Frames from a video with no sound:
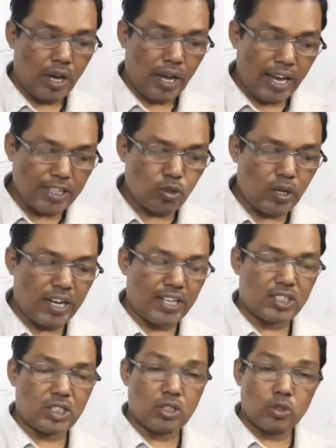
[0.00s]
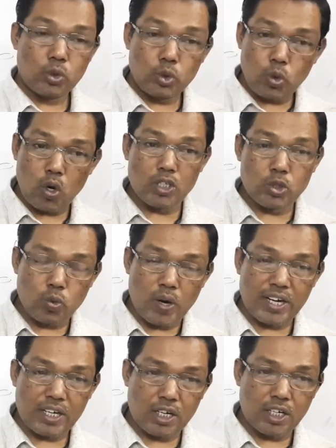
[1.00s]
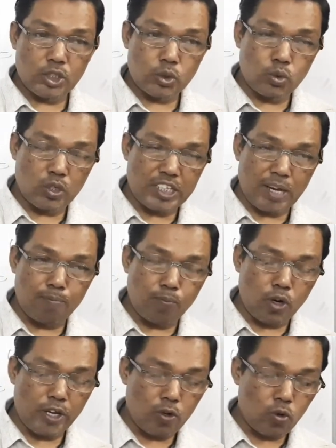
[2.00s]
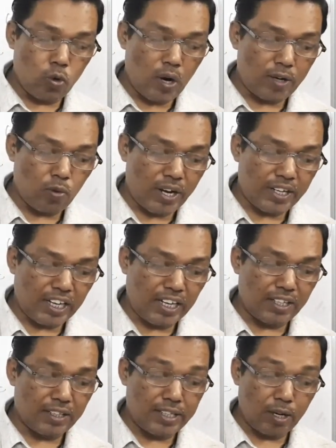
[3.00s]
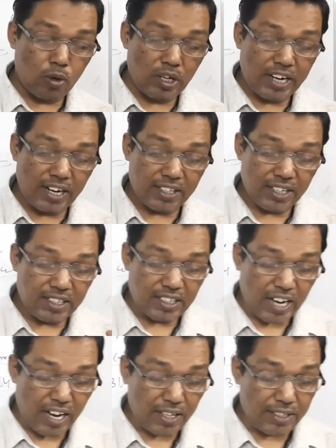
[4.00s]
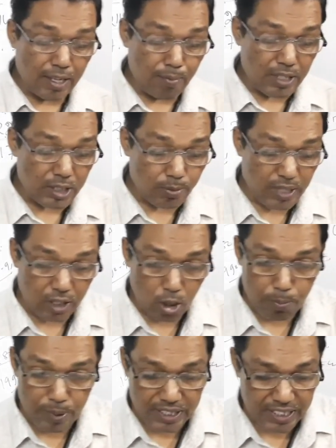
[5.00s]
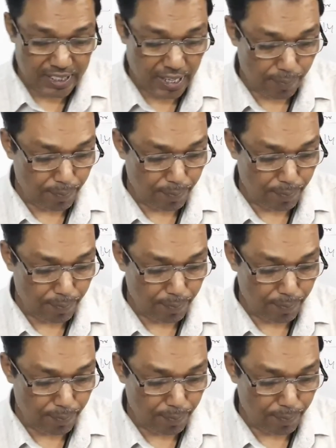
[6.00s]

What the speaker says: As well as those workers, those employees who are working, they will get the trained, they must have the competitive